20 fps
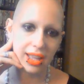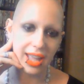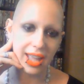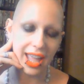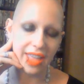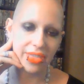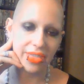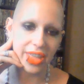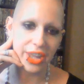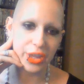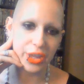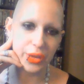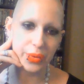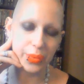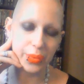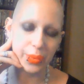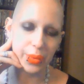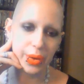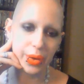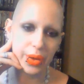and that
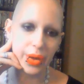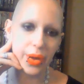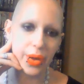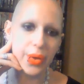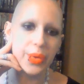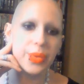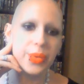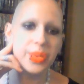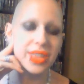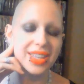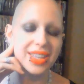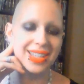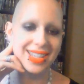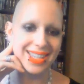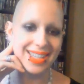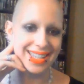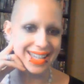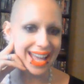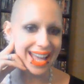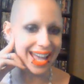you owe
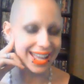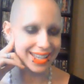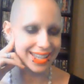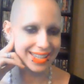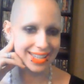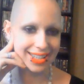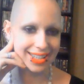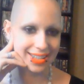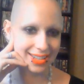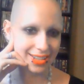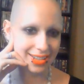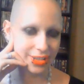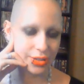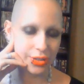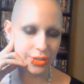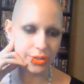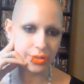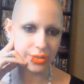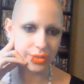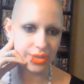this debt
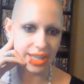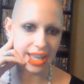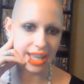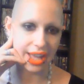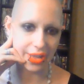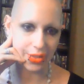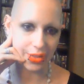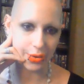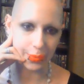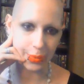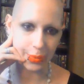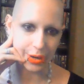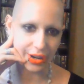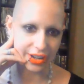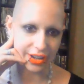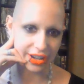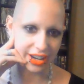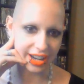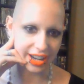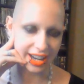to the other
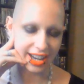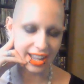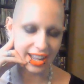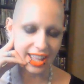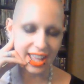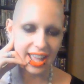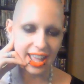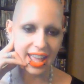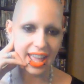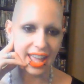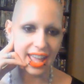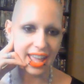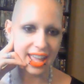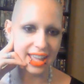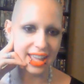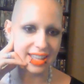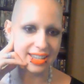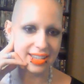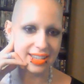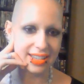partner.
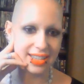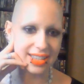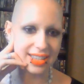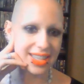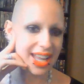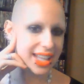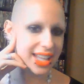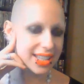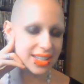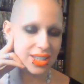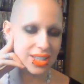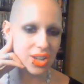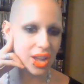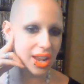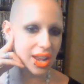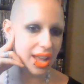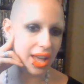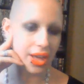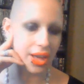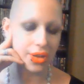And that's
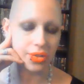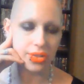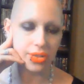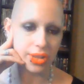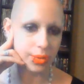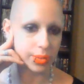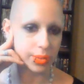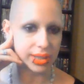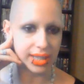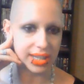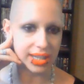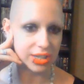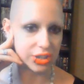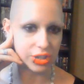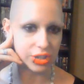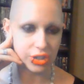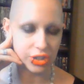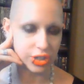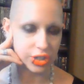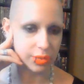not a healthy
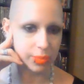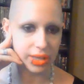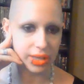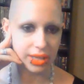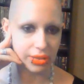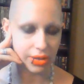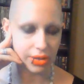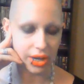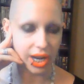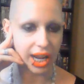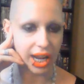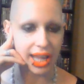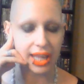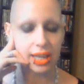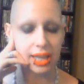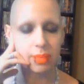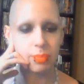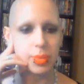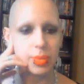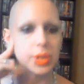relationship either. It
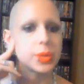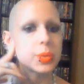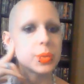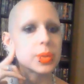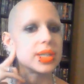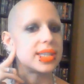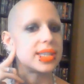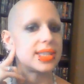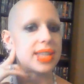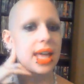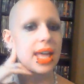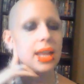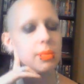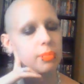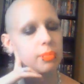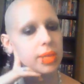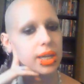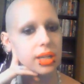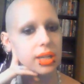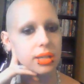can build
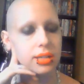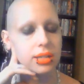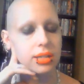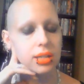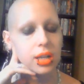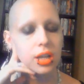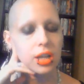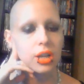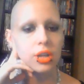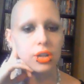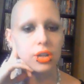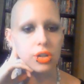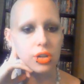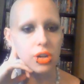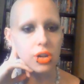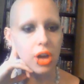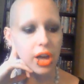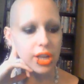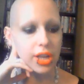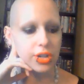resentment,
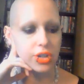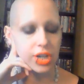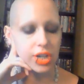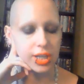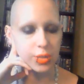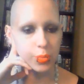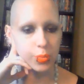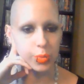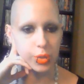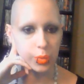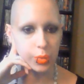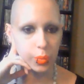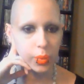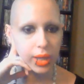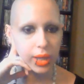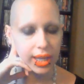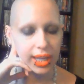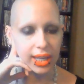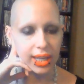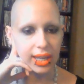not just
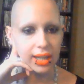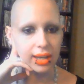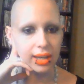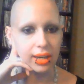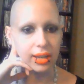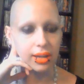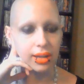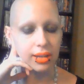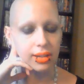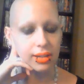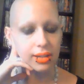between